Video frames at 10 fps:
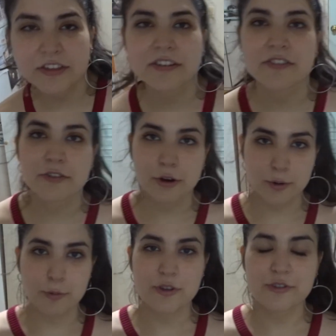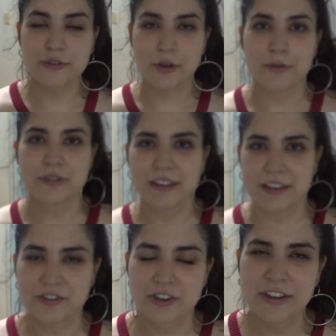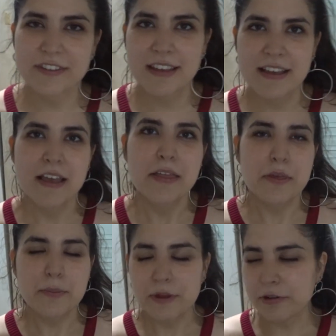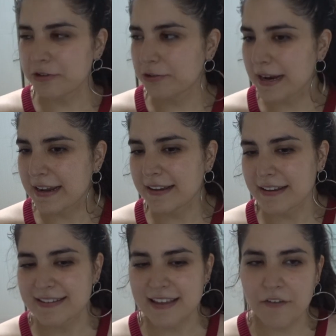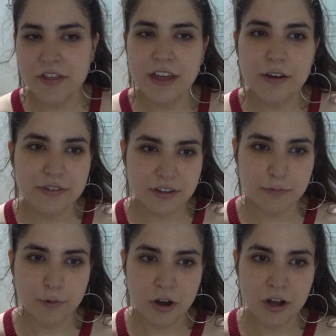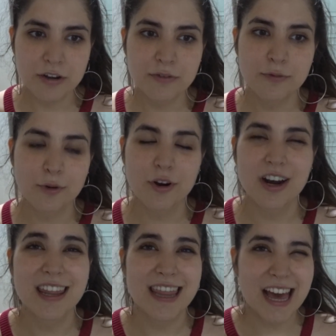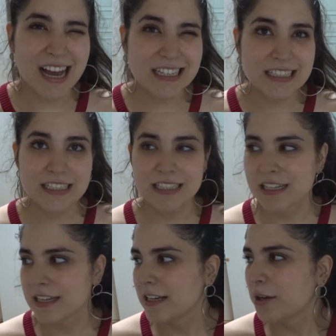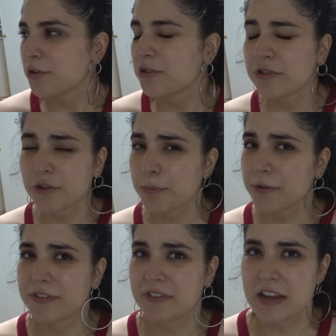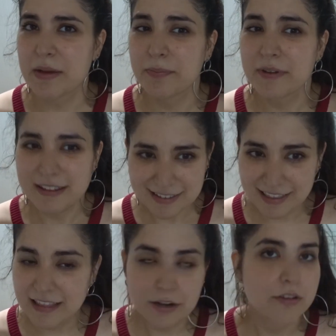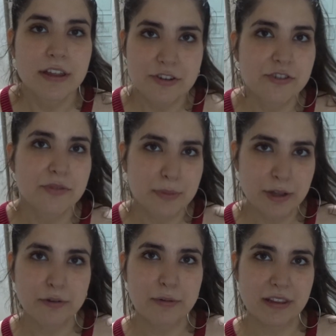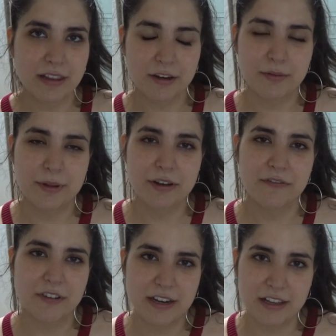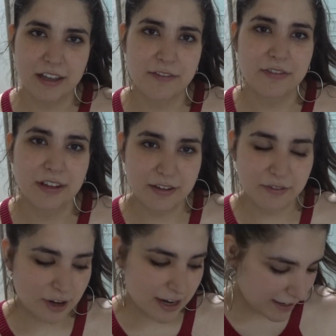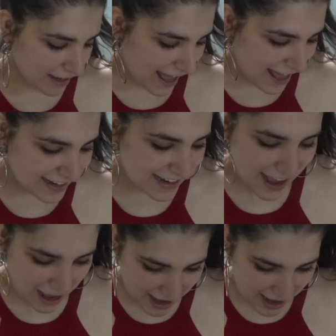the dessert was so delicious. The milk drink, 7,000 won for that. Super steep. It's literally just milk with a little bit of vanilla flavoring. And